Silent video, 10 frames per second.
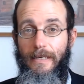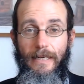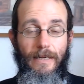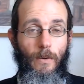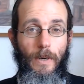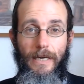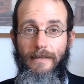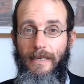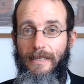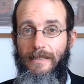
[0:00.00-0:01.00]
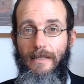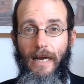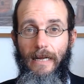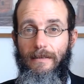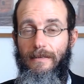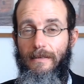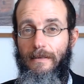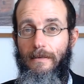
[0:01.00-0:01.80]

in a way that is not